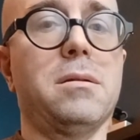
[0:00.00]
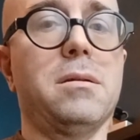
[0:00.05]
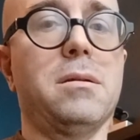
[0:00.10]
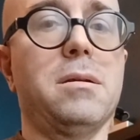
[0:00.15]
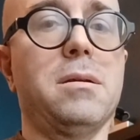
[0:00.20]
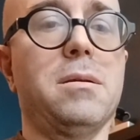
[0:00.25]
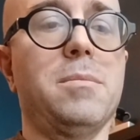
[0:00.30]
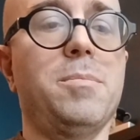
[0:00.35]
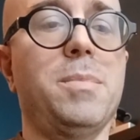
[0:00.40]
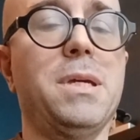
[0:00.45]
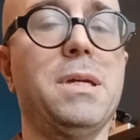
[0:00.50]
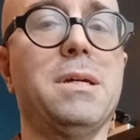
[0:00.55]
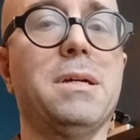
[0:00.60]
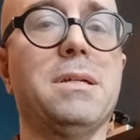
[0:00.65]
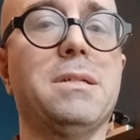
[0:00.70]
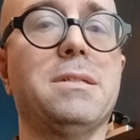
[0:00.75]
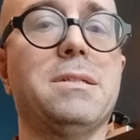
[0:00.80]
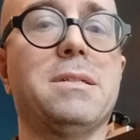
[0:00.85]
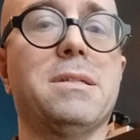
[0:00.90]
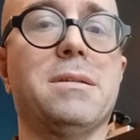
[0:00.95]

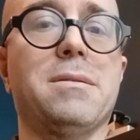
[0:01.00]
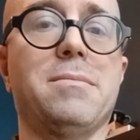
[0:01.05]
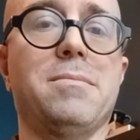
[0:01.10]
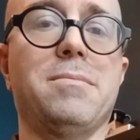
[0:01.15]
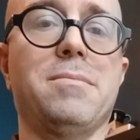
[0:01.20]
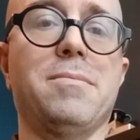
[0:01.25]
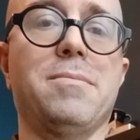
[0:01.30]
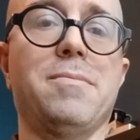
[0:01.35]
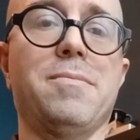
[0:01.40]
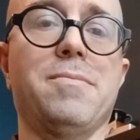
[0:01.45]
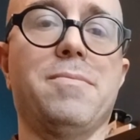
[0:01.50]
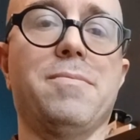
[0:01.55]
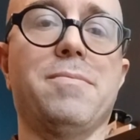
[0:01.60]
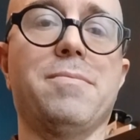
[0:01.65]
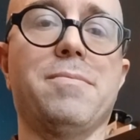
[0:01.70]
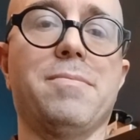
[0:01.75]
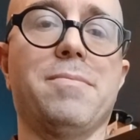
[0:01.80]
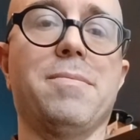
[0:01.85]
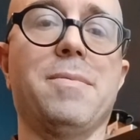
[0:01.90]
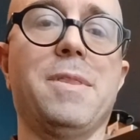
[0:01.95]
because
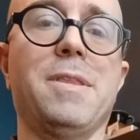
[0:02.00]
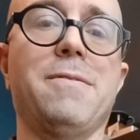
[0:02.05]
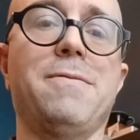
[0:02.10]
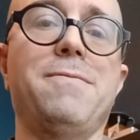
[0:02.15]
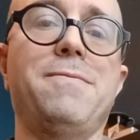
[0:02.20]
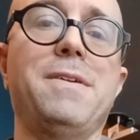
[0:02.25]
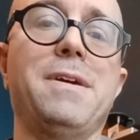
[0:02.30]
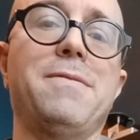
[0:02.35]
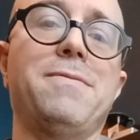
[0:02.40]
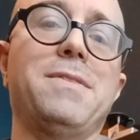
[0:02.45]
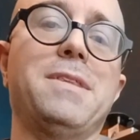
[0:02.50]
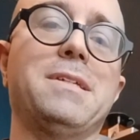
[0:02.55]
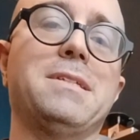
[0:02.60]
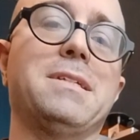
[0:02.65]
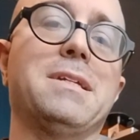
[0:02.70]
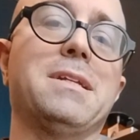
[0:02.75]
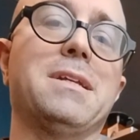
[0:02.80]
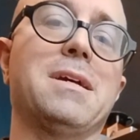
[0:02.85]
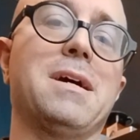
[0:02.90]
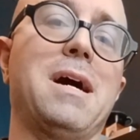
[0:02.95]
the 5th is
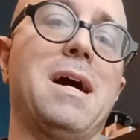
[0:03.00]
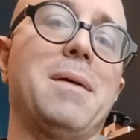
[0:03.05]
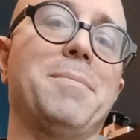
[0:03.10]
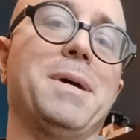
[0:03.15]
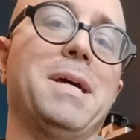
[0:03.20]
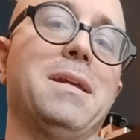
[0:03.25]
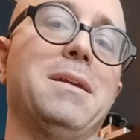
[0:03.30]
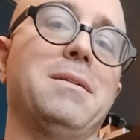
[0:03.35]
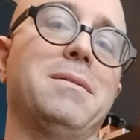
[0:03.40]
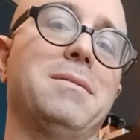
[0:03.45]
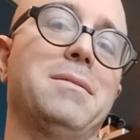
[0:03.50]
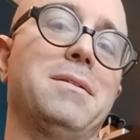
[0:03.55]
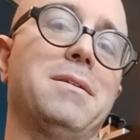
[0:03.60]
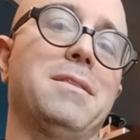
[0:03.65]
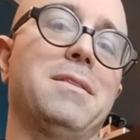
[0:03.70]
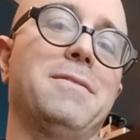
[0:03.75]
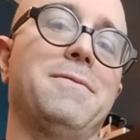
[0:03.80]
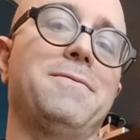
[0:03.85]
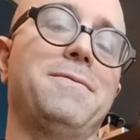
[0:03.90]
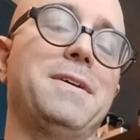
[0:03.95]
in common. The
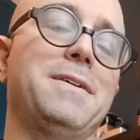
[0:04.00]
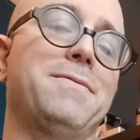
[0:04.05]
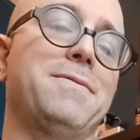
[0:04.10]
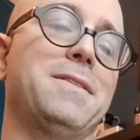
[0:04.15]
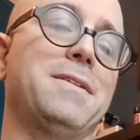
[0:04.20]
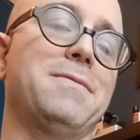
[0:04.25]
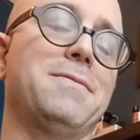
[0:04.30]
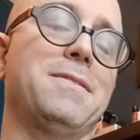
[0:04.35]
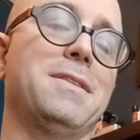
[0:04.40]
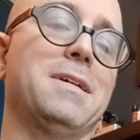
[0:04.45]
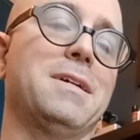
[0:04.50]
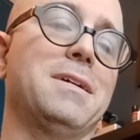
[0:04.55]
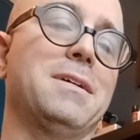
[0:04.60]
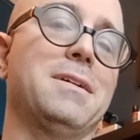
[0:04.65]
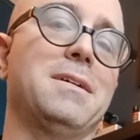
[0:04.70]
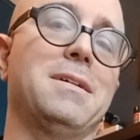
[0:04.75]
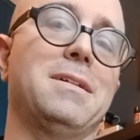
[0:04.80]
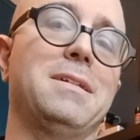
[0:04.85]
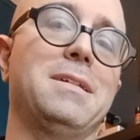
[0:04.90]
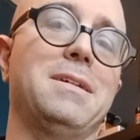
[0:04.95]
5th of the
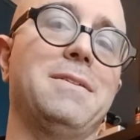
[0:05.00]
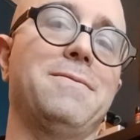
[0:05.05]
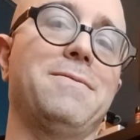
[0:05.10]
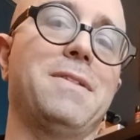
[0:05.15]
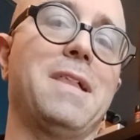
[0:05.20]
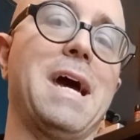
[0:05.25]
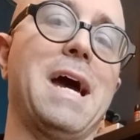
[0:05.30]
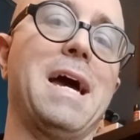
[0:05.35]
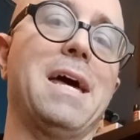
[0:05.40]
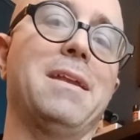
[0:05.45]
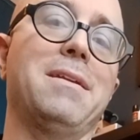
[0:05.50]
D flat